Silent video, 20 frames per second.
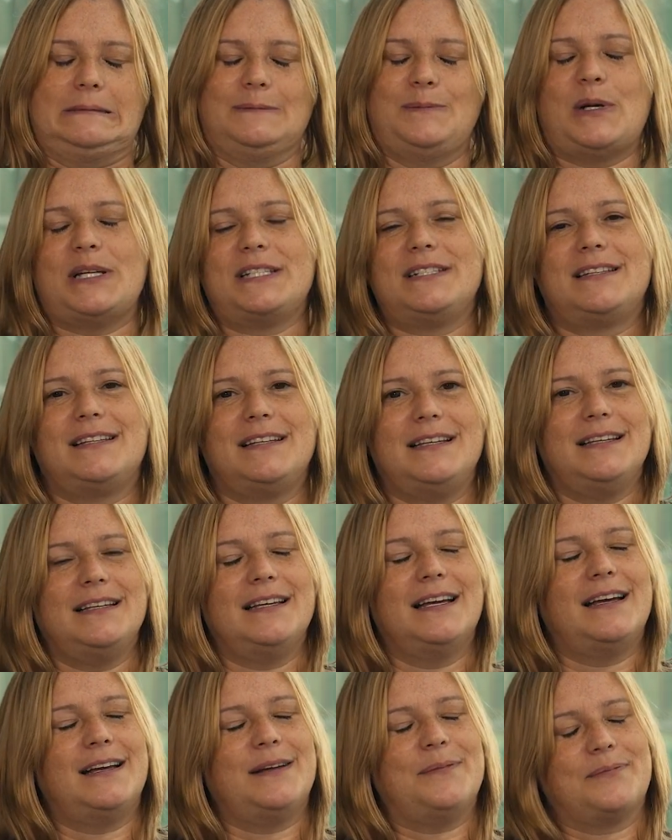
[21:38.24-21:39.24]
But I did
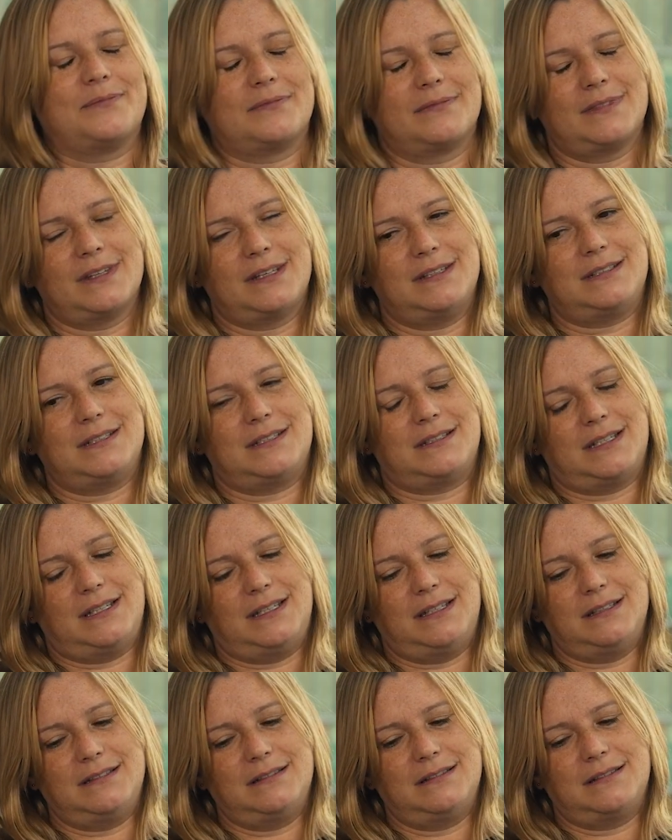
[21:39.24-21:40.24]
the
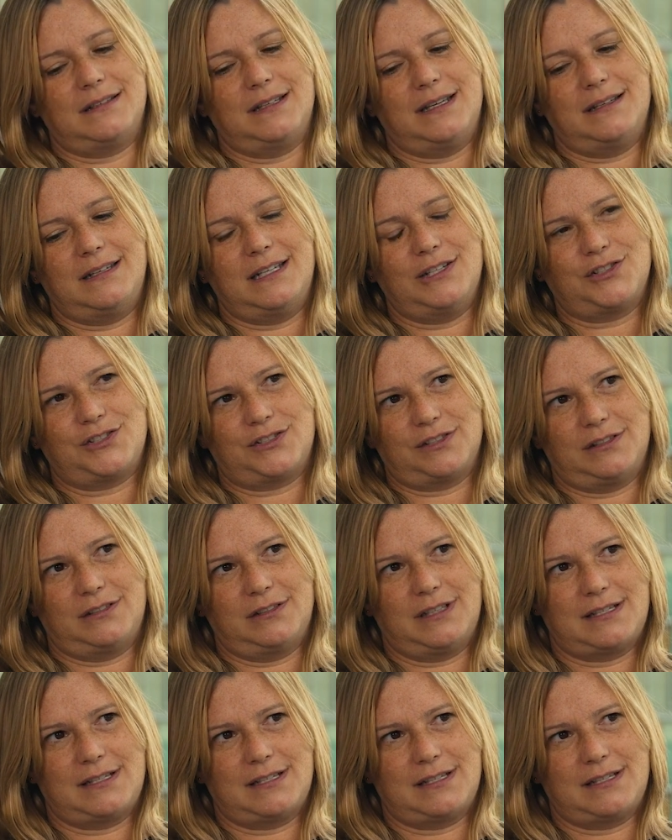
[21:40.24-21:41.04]
initial